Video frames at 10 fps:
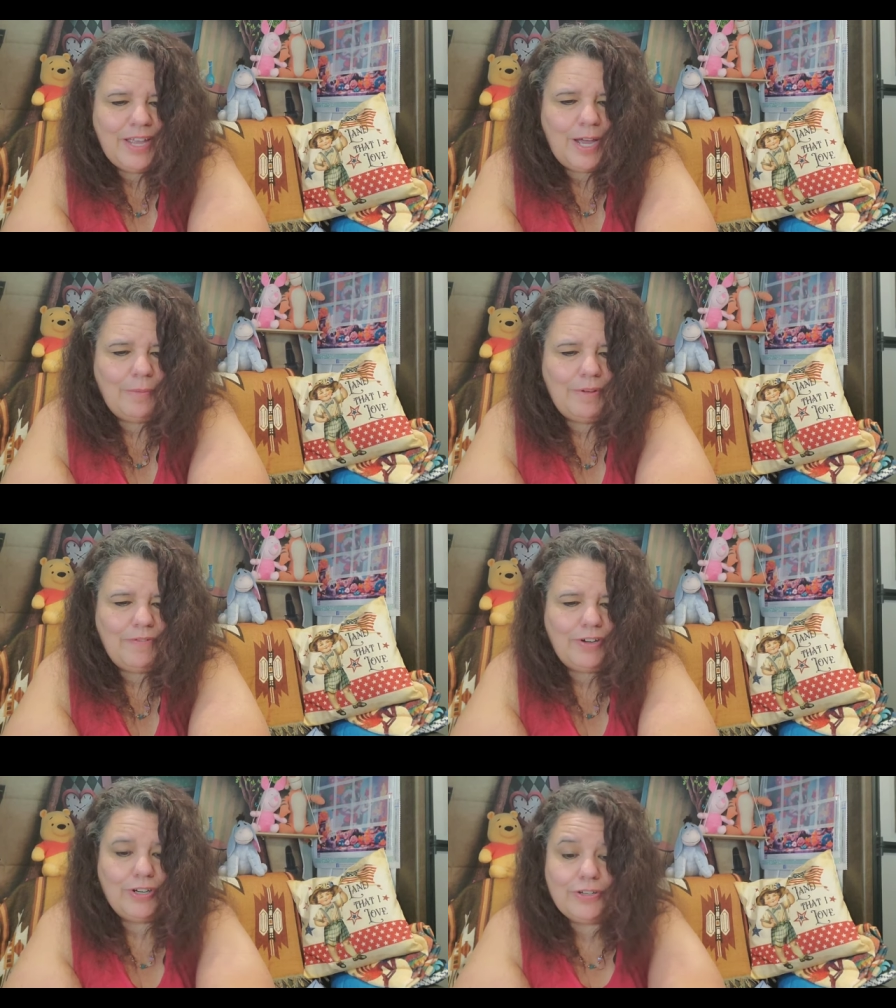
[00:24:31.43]

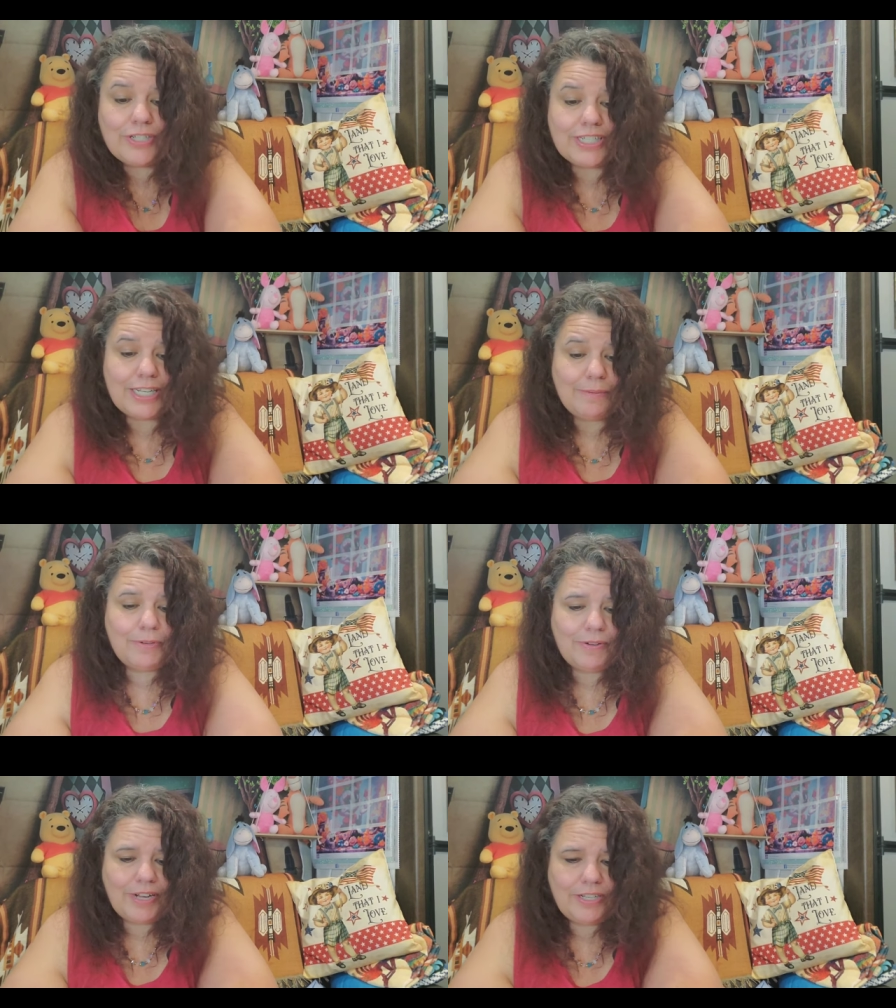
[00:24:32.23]
If you're new to
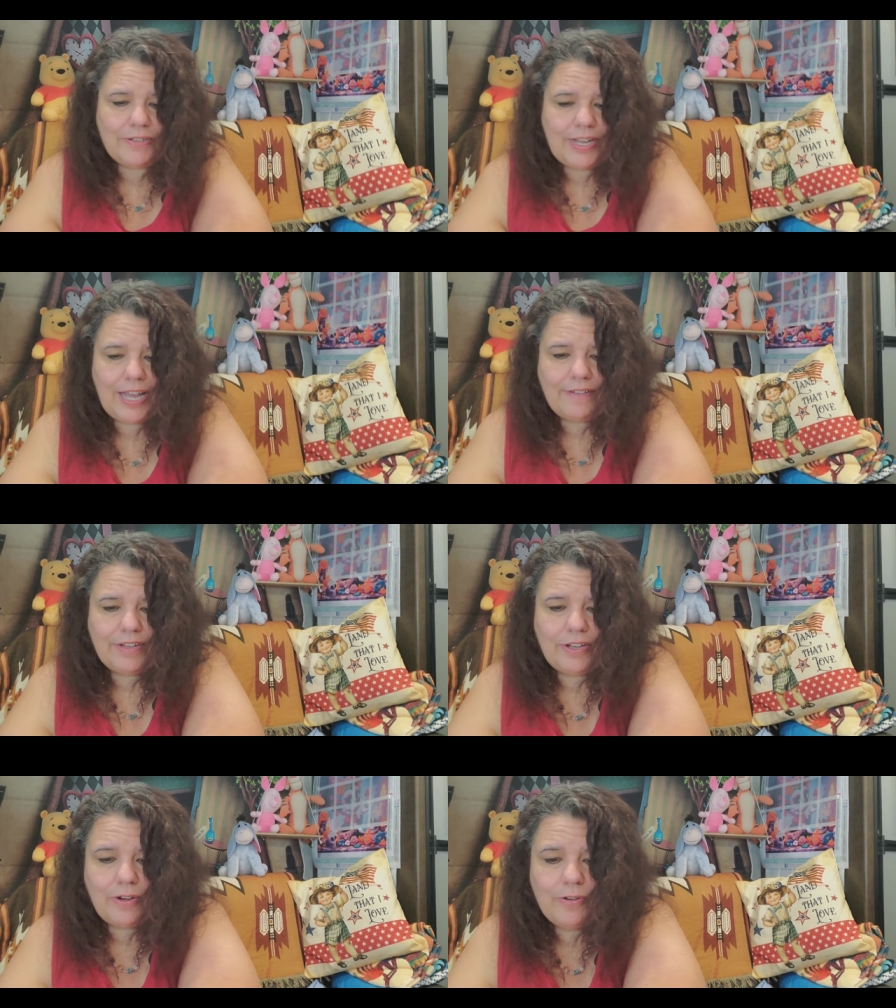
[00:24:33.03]
Temu, I do have
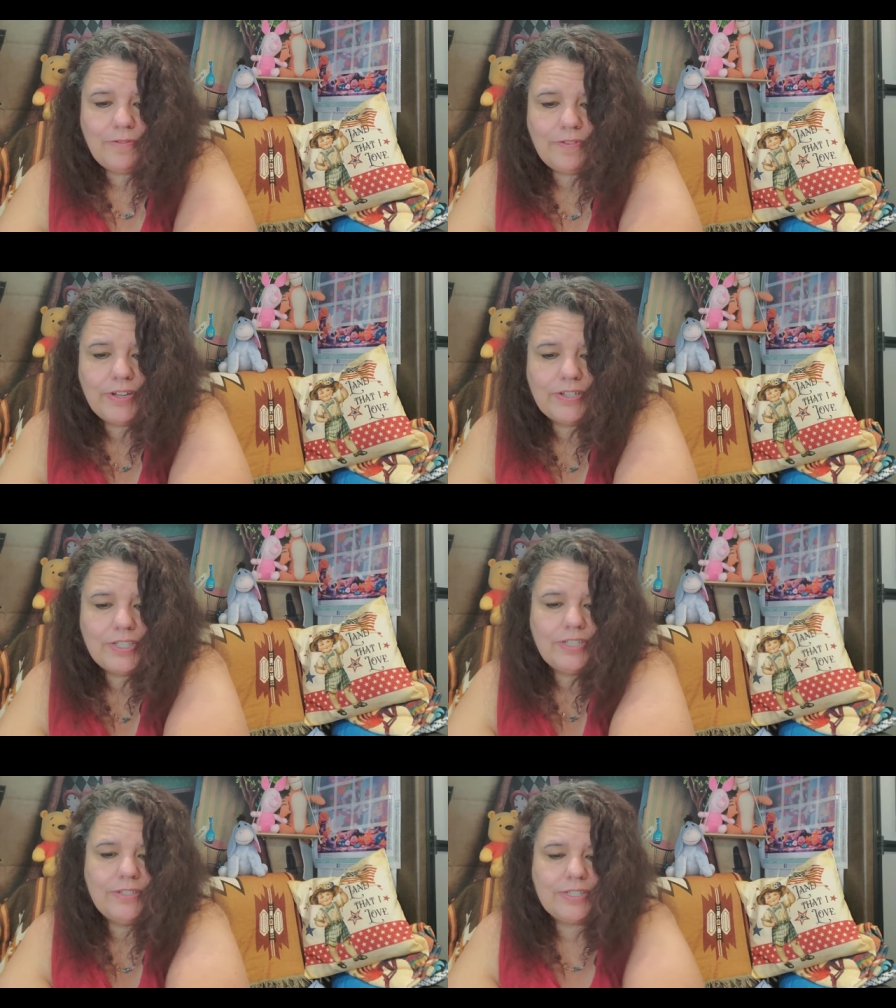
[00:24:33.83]
a code for you to
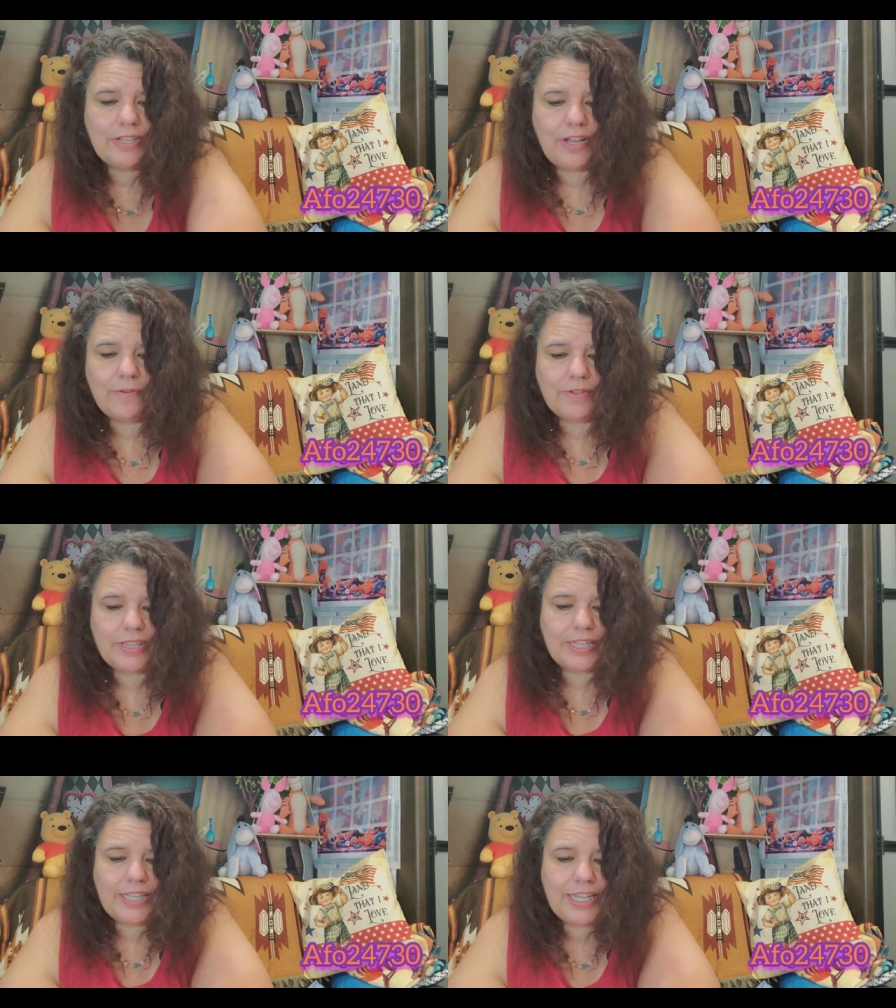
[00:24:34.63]
use along with
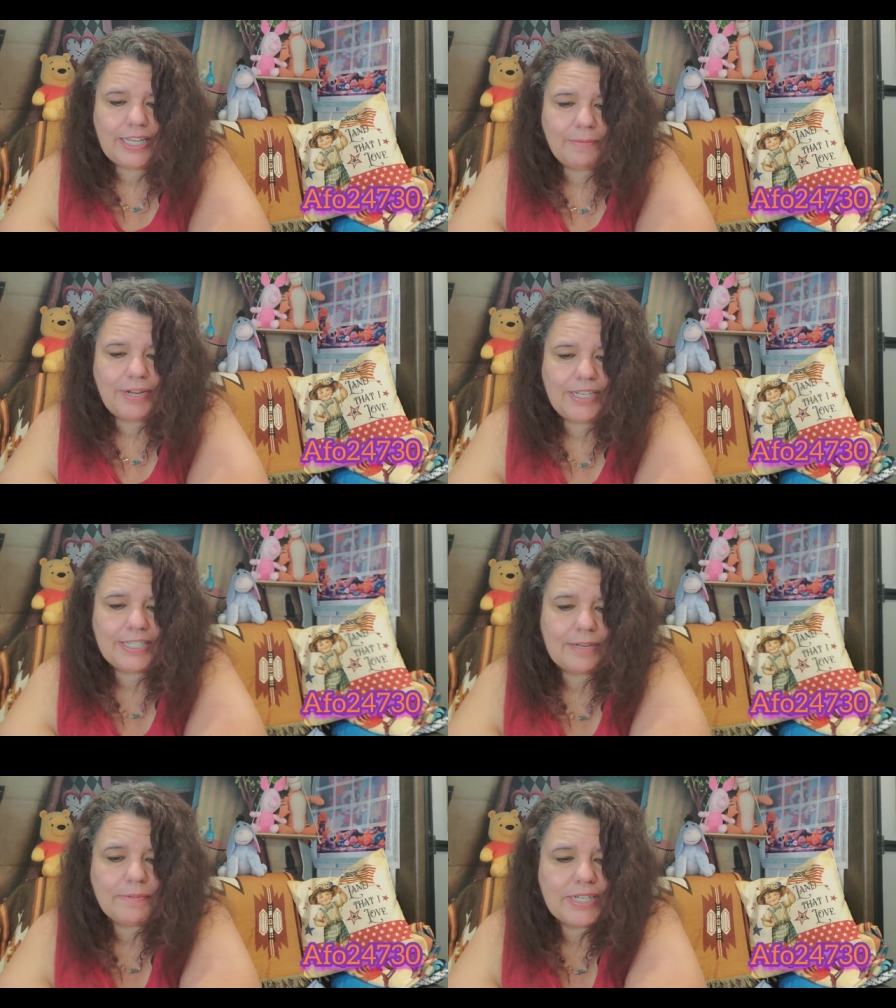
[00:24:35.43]
a link in my
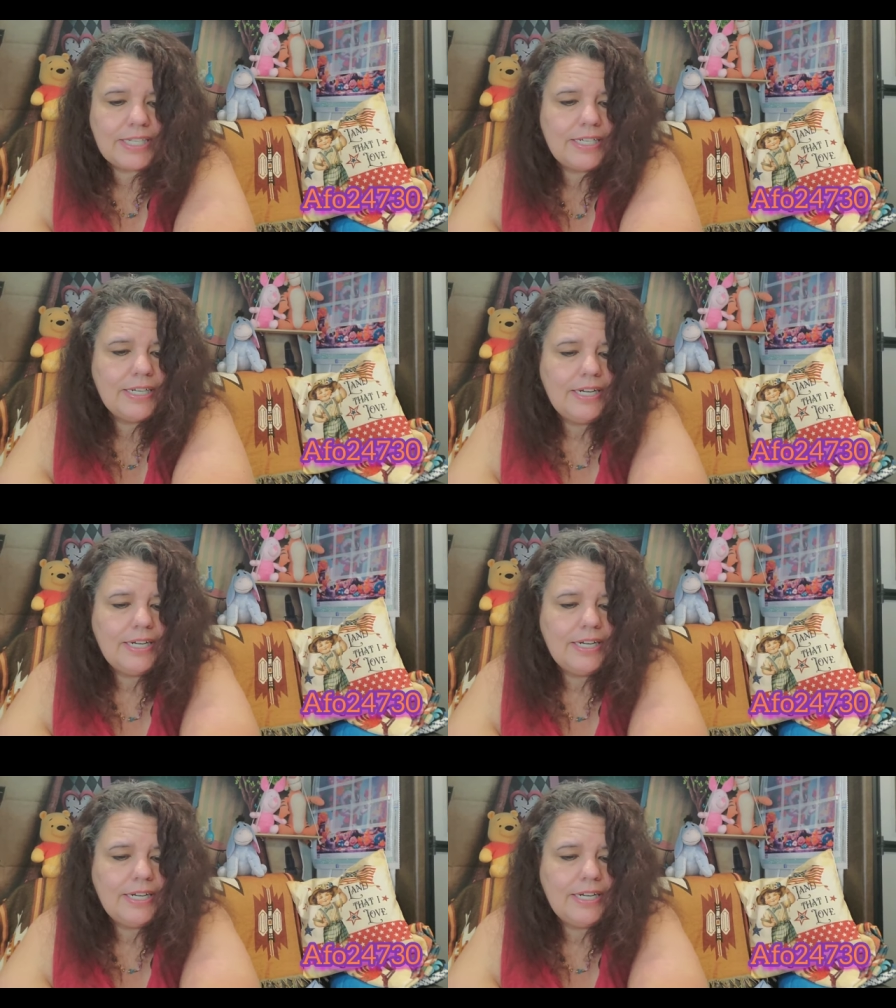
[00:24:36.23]
description.